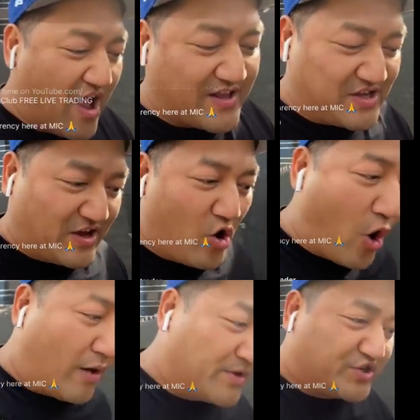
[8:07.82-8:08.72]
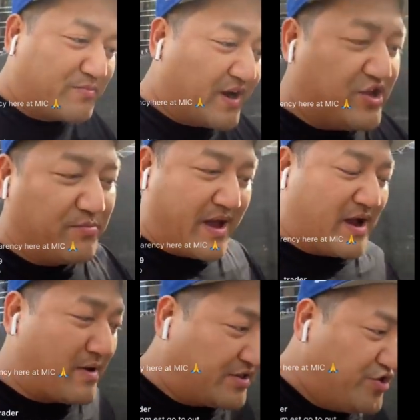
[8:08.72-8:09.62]
they're asking like, oh, how much money you
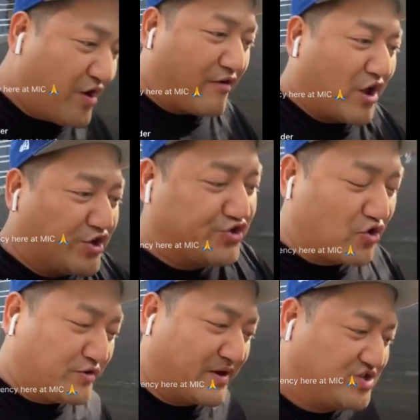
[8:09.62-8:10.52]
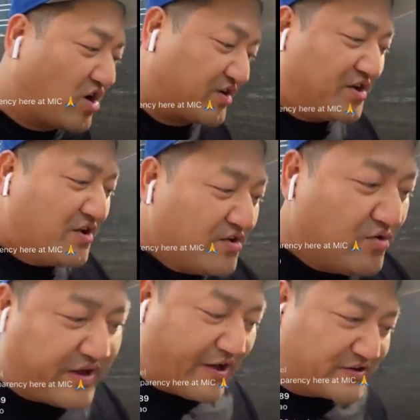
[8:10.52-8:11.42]
make? I'm like, dude, I, I just showed you my chart.
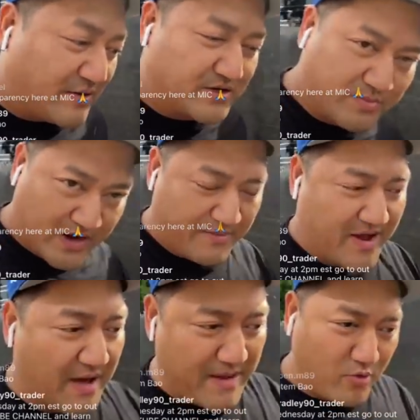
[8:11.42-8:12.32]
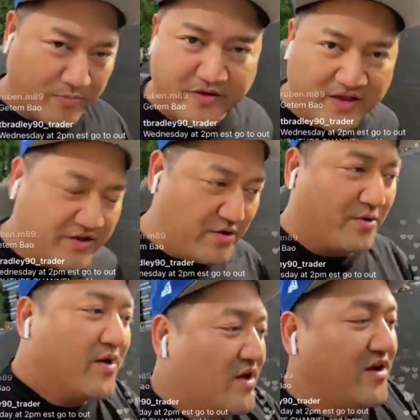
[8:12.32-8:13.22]
Who cares how much money I made? I made more money than
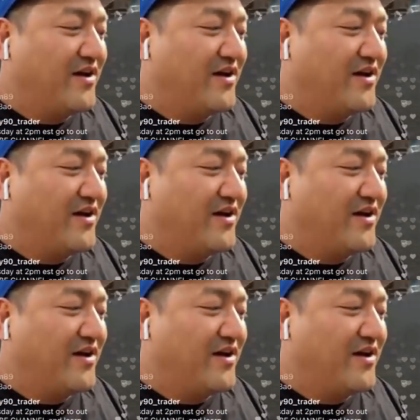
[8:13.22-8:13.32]
you.